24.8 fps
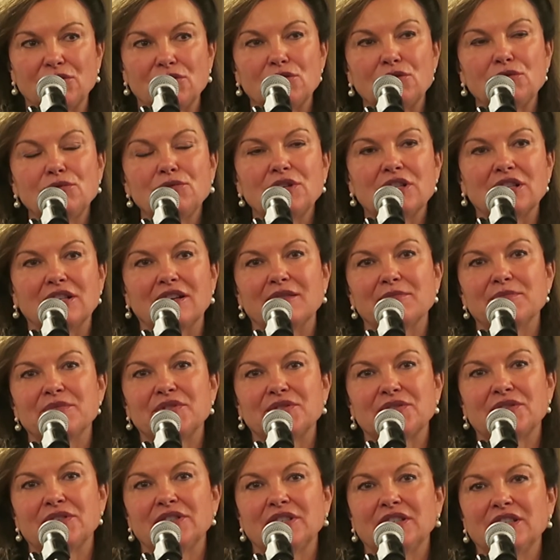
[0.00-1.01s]
in 2
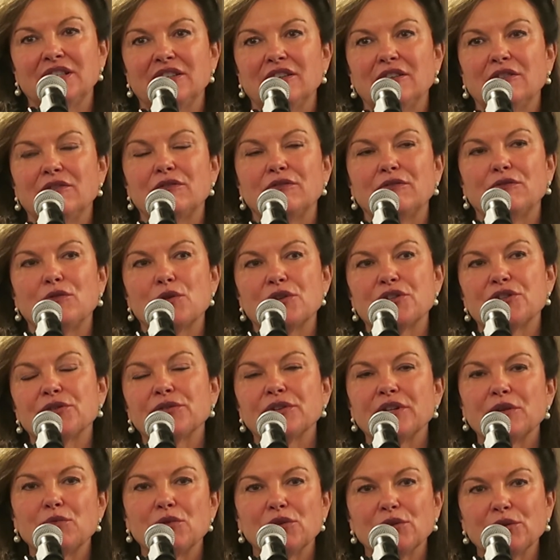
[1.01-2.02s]
clubs, 4
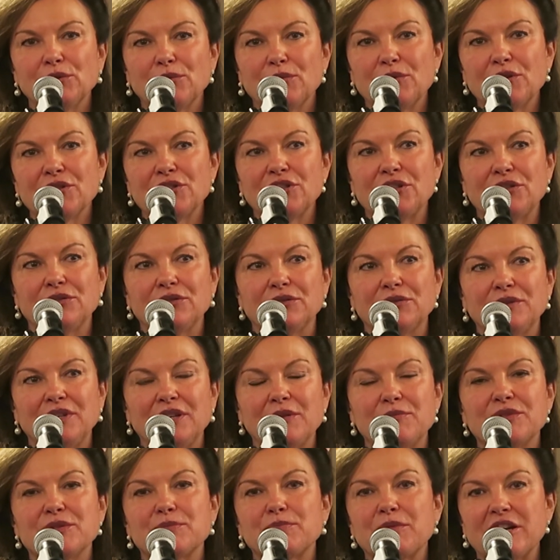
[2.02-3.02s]
during World War II.
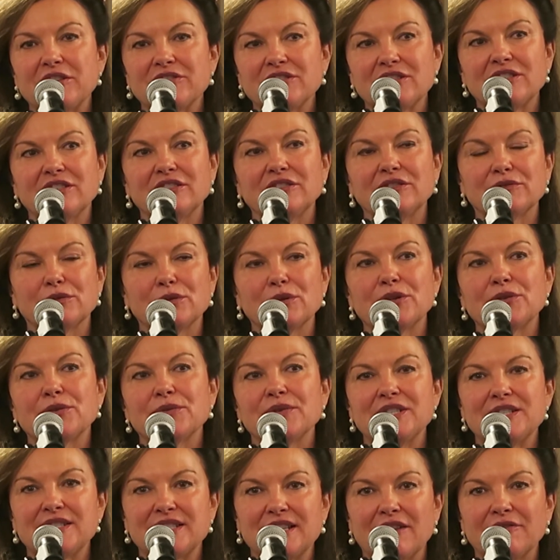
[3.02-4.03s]
He was president of
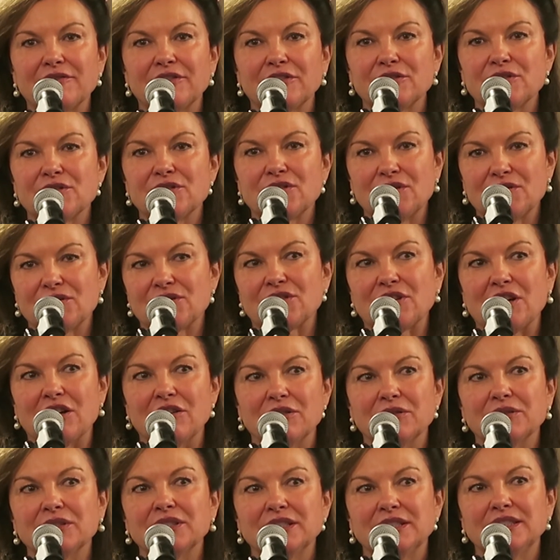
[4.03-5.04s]
Rotary San
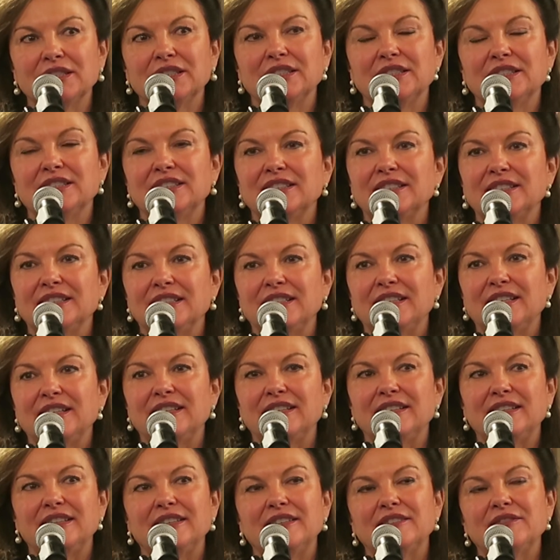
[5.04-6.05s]
Francisco
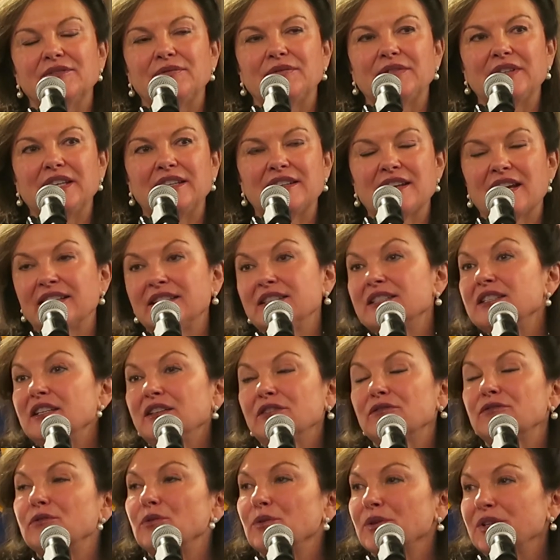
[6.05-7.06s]
in
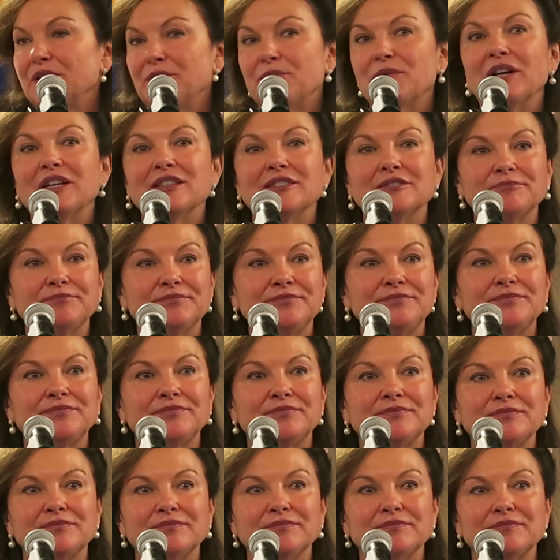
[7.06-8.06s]
1941.
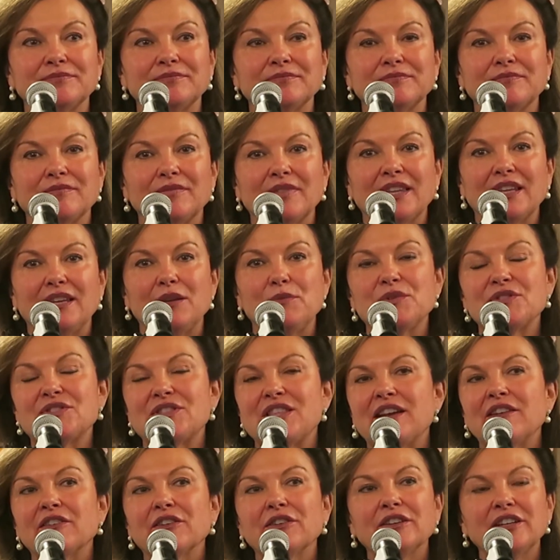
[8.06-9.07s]
He
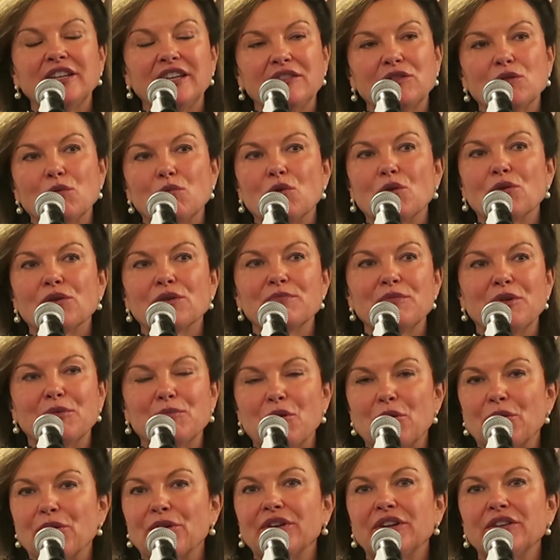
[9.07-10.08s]
was there in the War
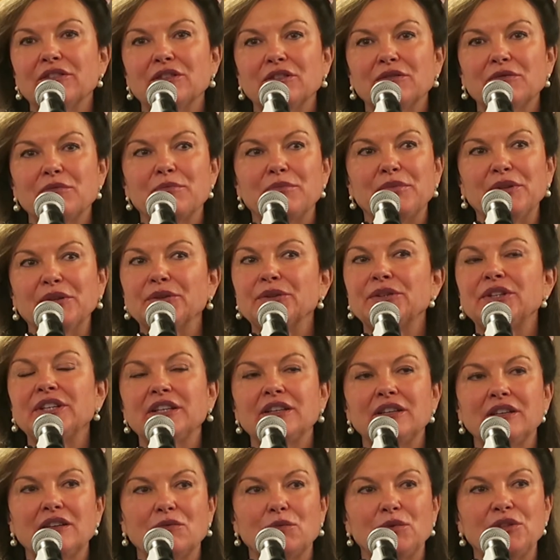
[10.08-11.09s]
Memorial
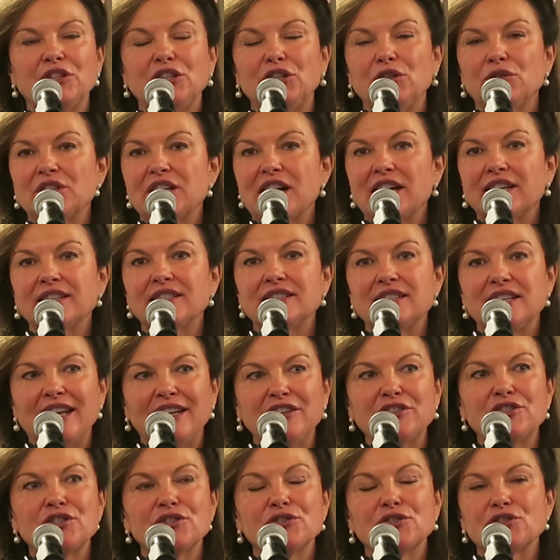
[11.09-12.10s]
Building when the United
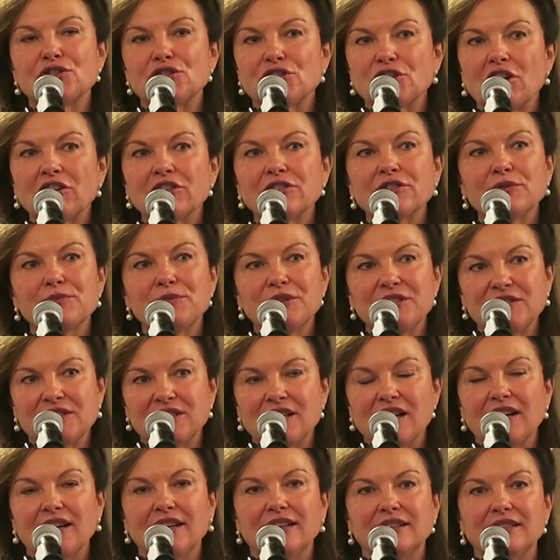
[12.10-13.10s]
Nations Charter was
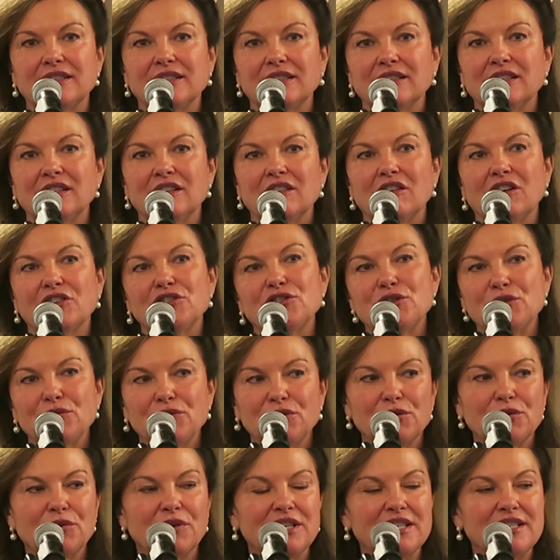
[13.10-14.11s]
signed on
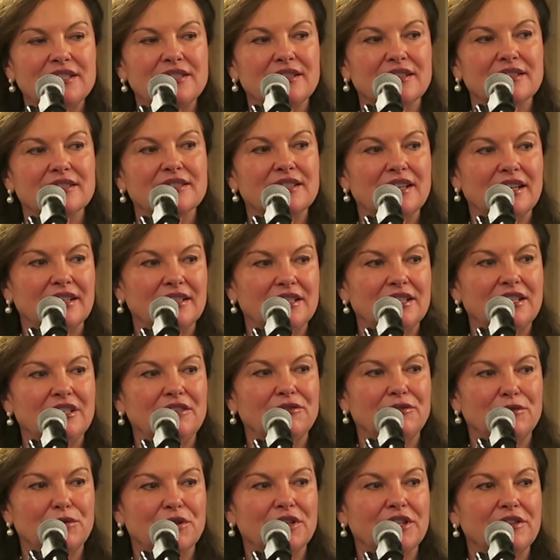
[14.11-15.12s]
June 26,
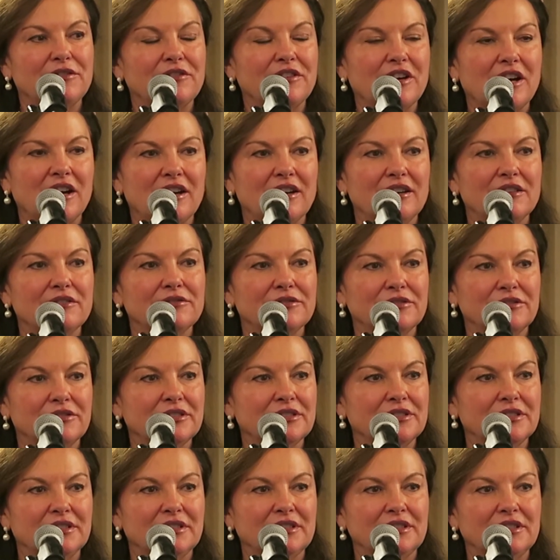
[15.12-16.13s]
1945.
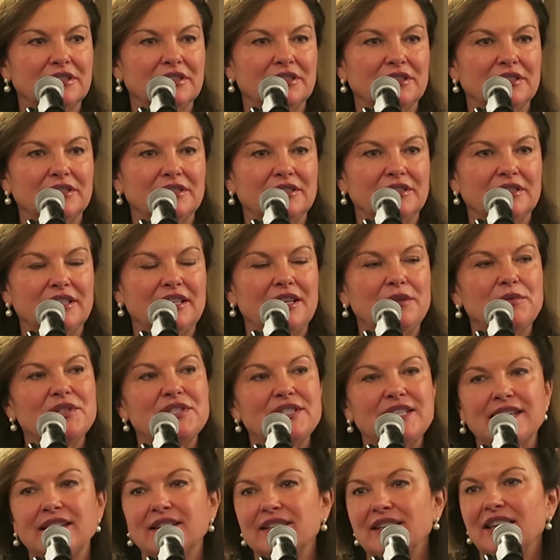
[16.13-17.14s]
He
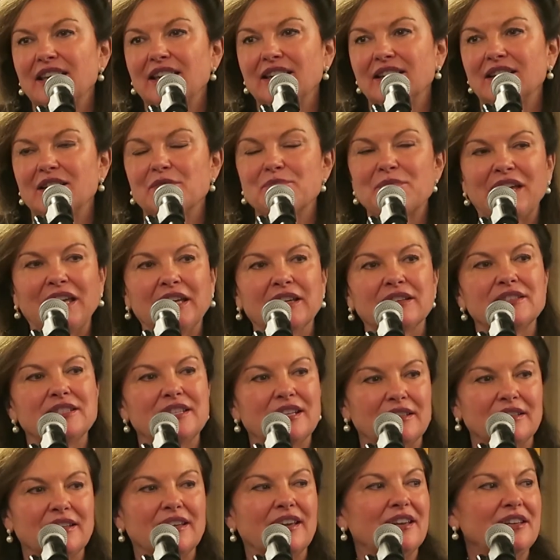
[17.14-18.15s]
was a man
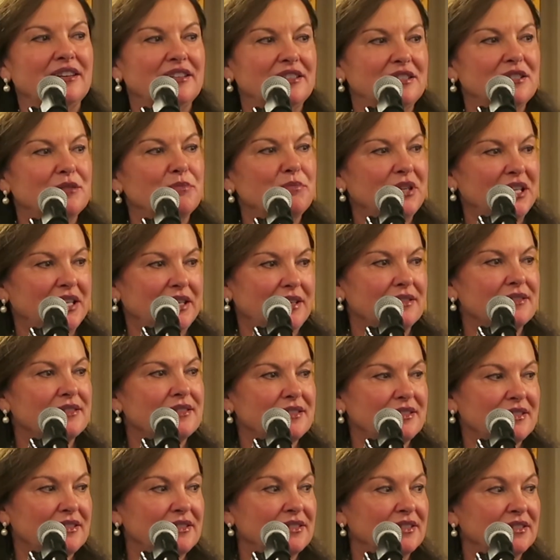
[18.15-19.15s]
dedicated to
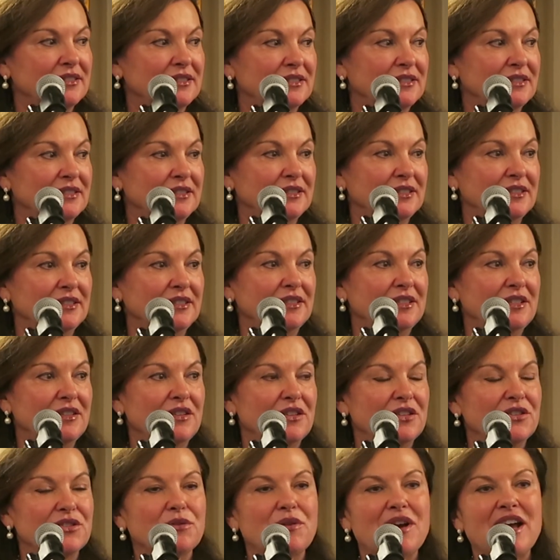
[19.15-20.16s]
peace.
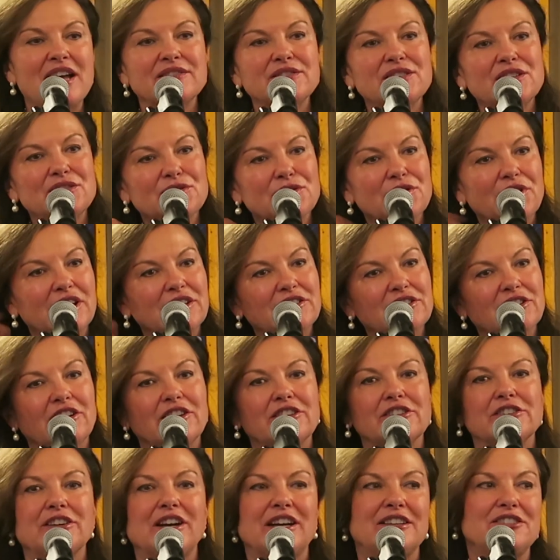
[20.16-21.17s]
So as his
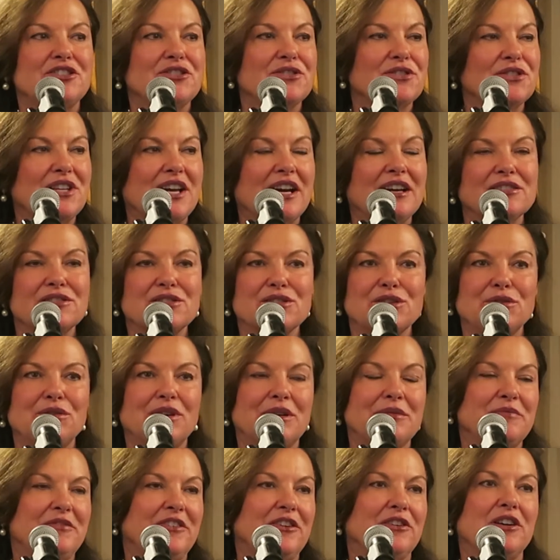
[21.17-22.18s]
granddaughter, I just ask you,
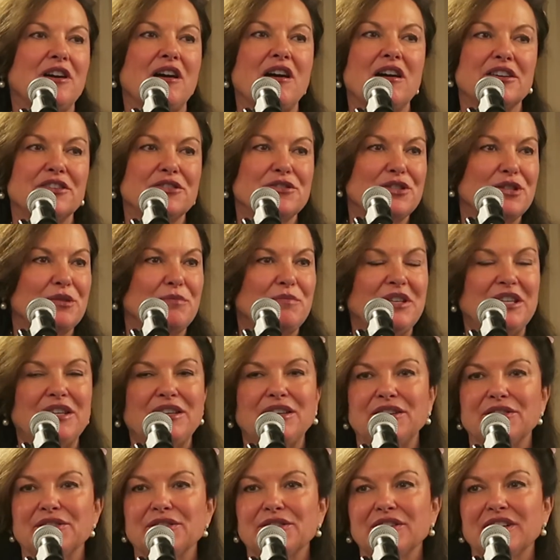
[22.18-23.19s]
I'm very honored to be
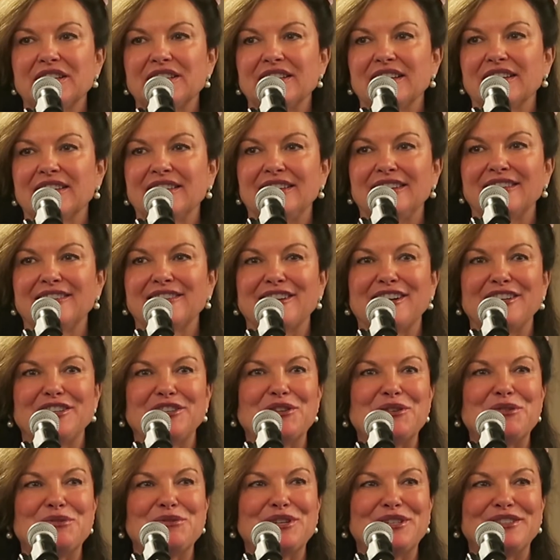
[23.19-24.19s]
here, and
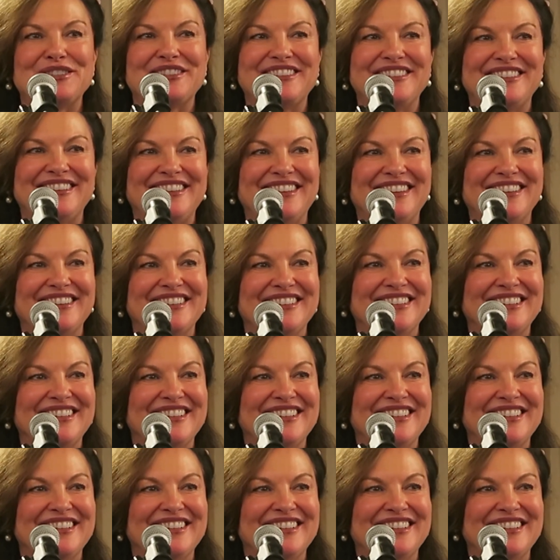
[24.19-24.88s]
I know that the